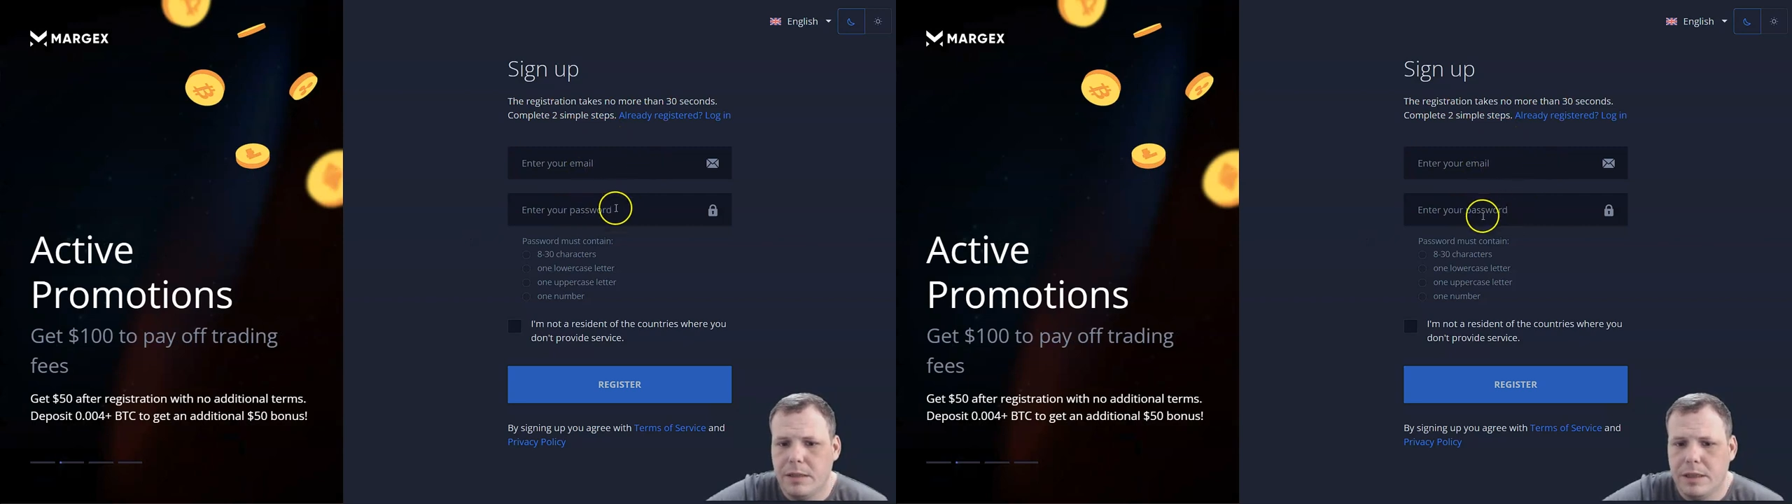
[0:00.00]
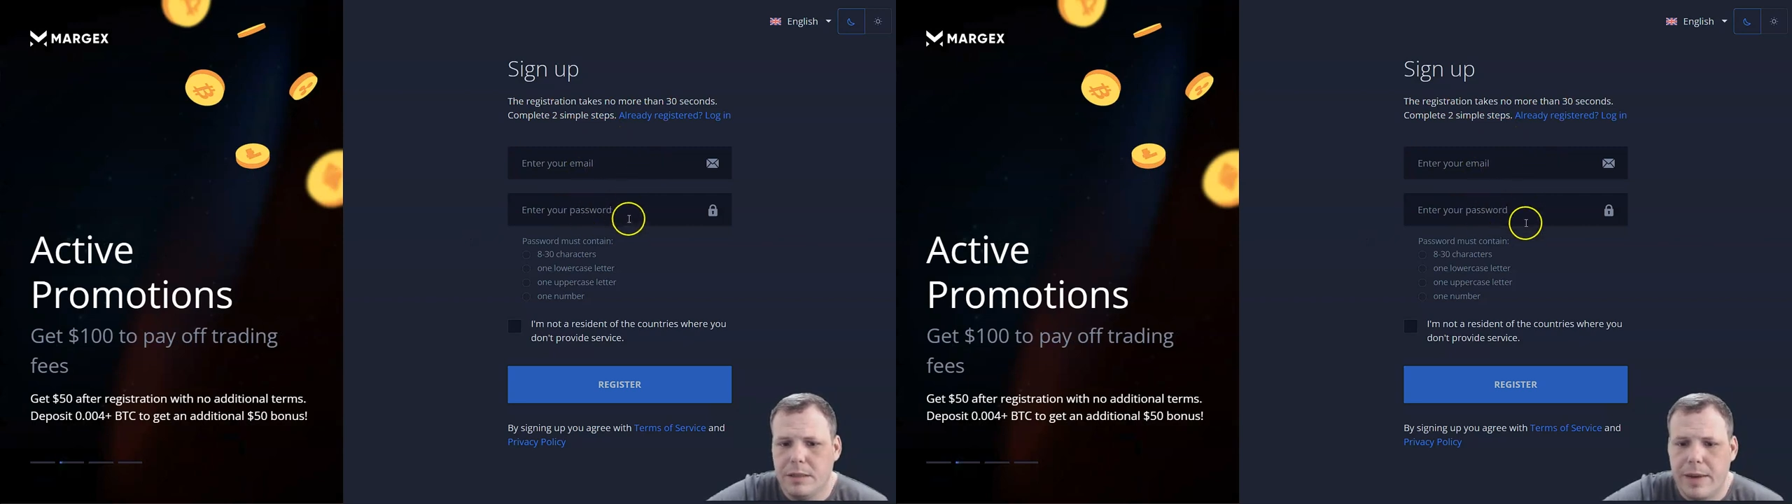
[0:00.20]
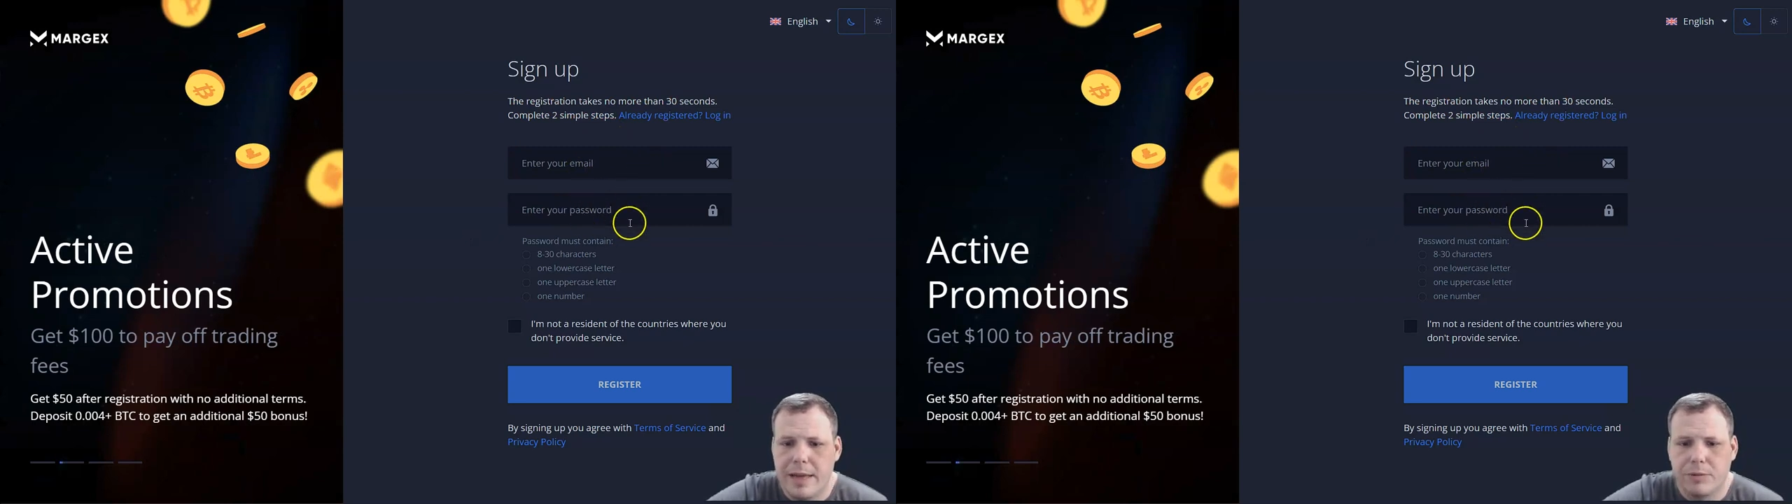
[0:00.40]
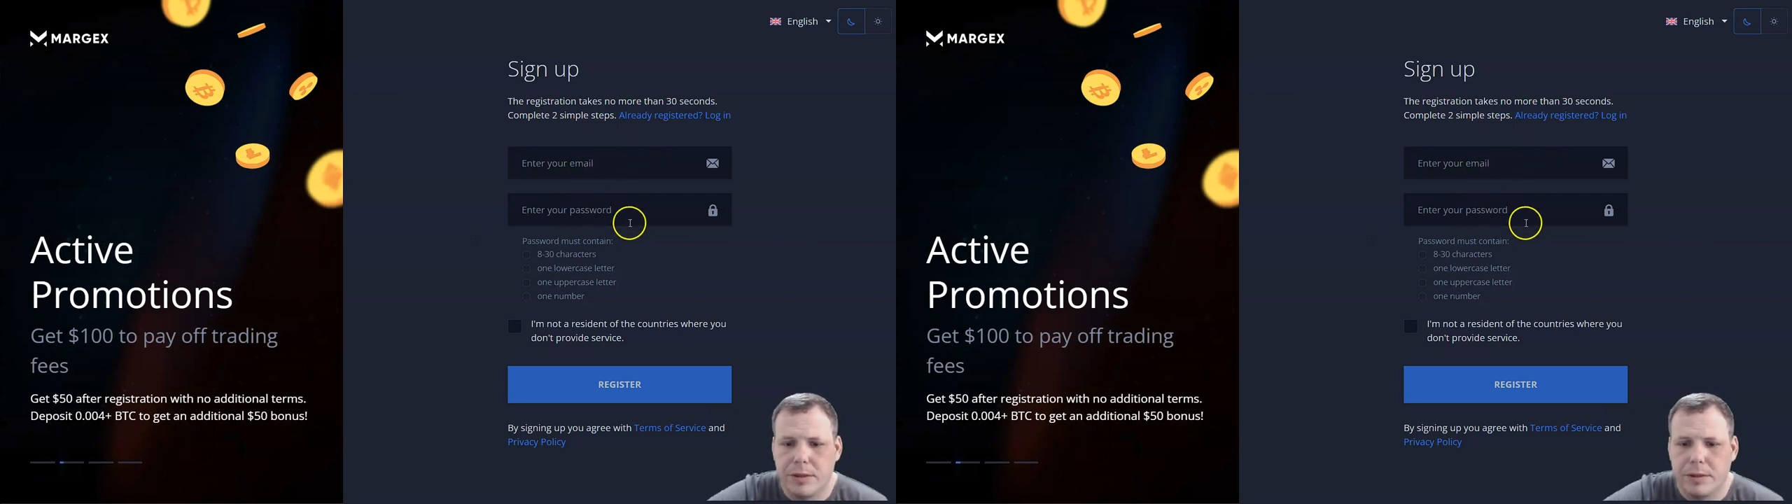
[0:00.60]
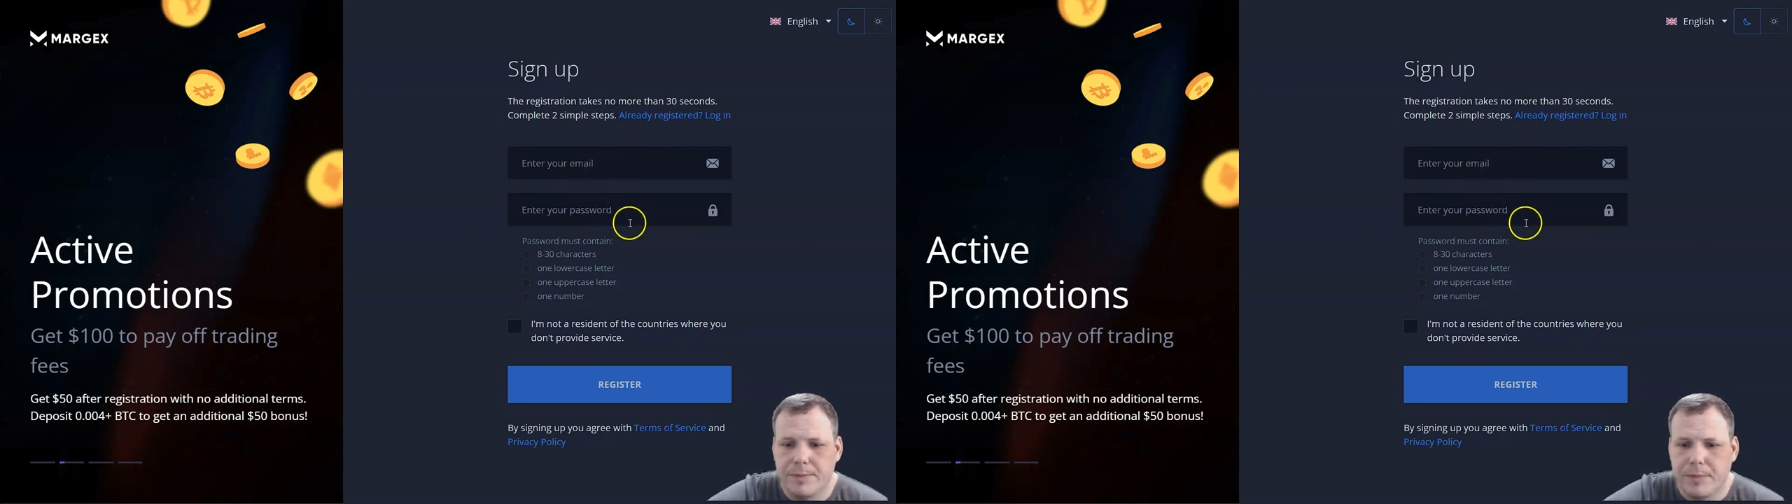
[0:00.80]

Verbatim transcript: and a password.